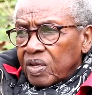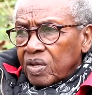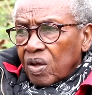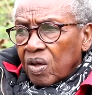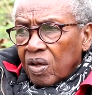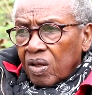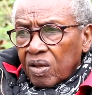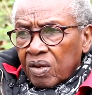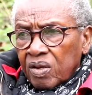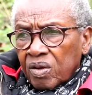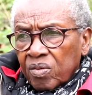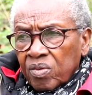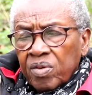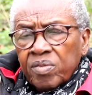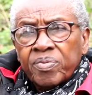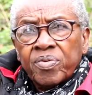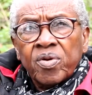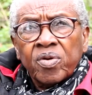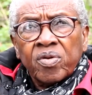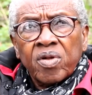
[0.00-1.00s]
call
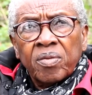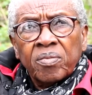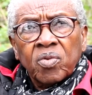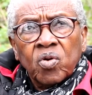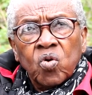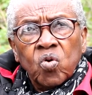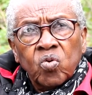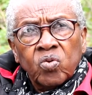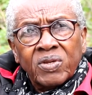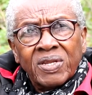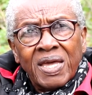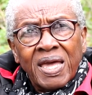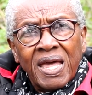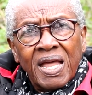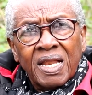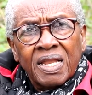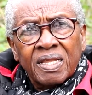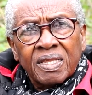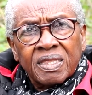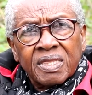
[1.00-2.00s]
our program Good
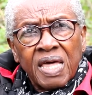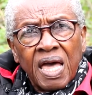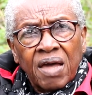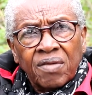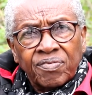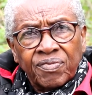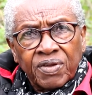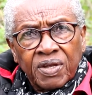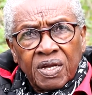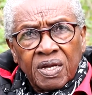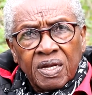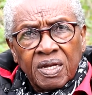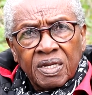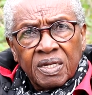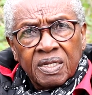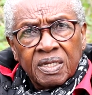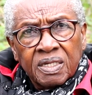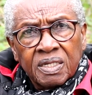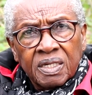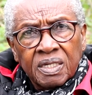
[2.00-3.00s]
Health Africa.
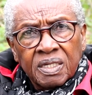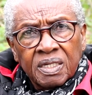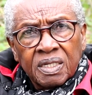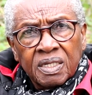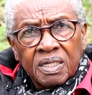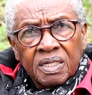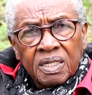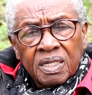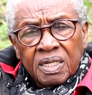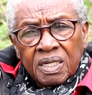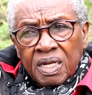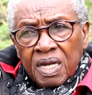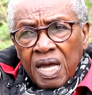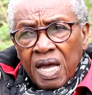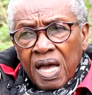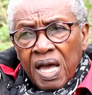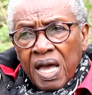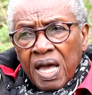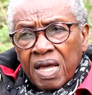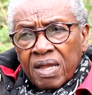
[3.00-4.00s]

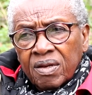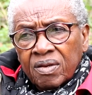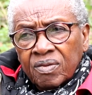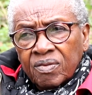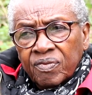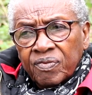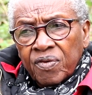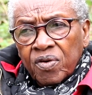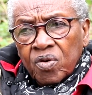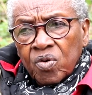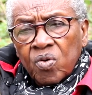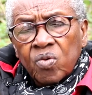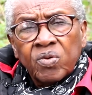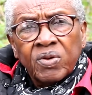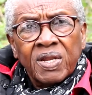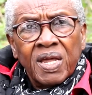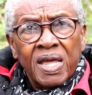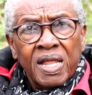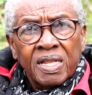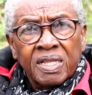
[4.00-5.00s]
And for
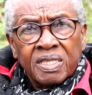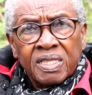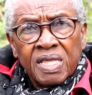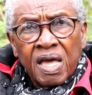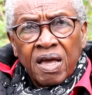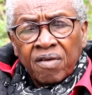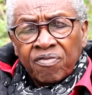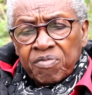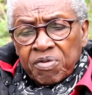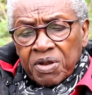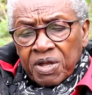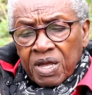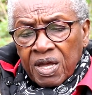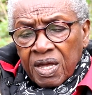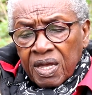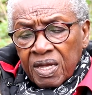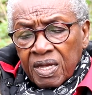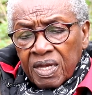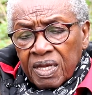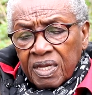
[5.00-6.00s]
Good Health
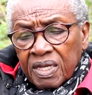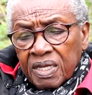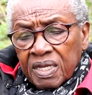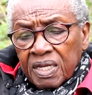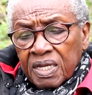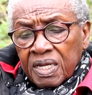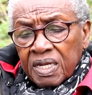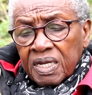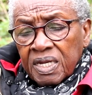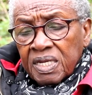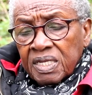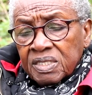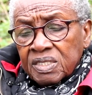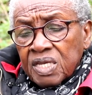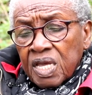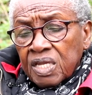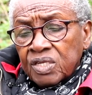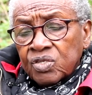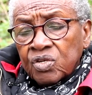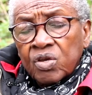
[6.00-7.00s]
Africa is
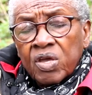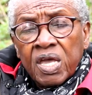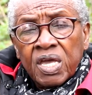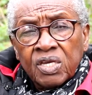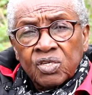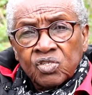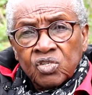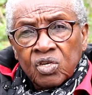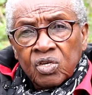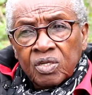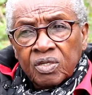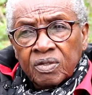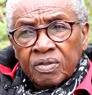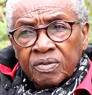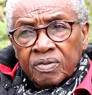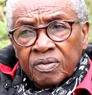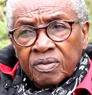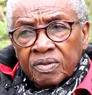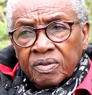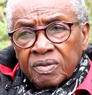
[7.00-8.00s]
education,
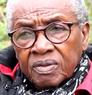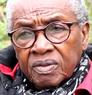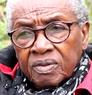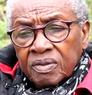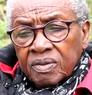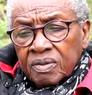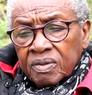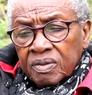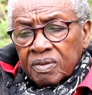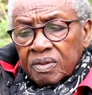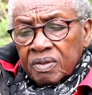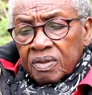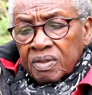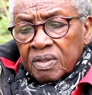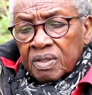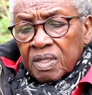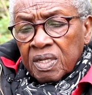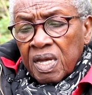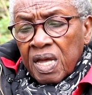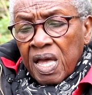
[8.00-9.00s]

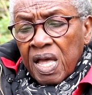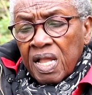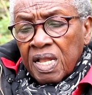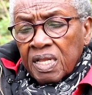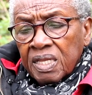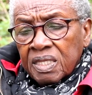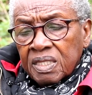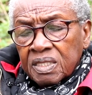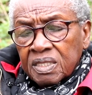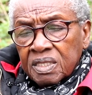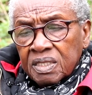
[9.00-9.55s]
health,